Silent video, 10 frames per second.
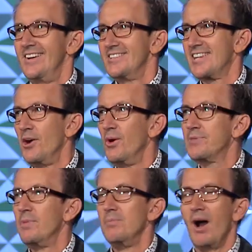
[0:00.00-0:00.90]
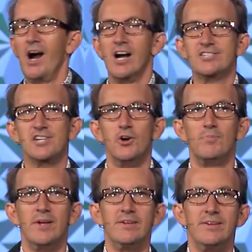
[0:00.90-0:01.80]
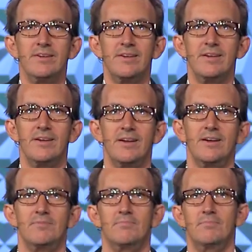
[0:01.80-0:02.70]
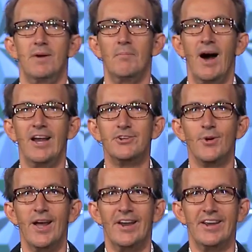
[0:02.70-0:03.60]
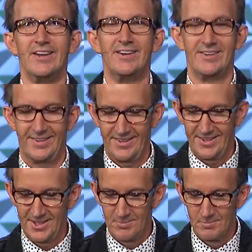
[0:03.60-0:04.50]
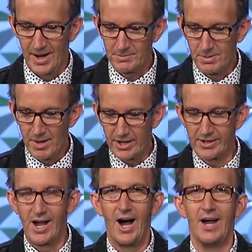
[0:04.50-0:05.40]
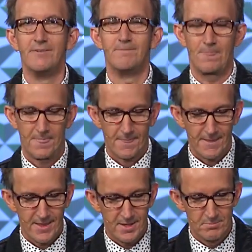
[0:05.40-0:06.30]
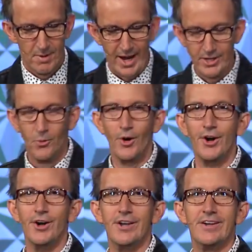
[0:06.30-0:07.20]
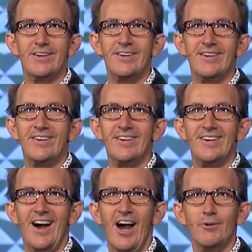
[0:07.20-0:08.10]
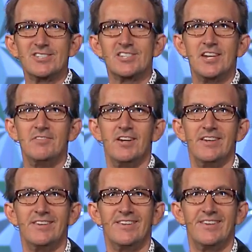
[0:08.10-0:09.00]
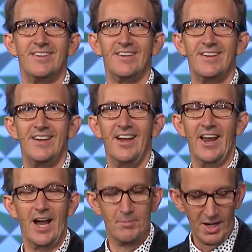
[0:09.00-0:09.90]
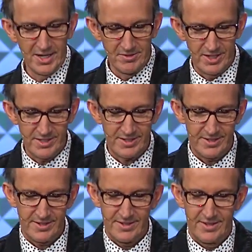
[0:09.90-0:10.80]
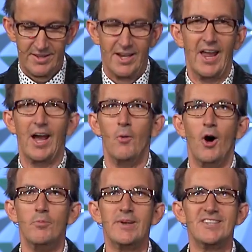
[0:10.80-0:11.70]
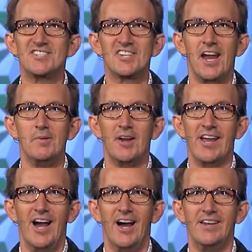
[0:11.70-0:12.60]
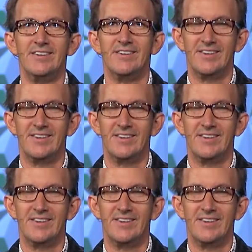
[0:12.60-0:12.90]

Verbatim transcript: Say with me, my heart's open, my mind's ready. Make me better, God. By your word, I receive it, and I believe it, and I won't be the same again.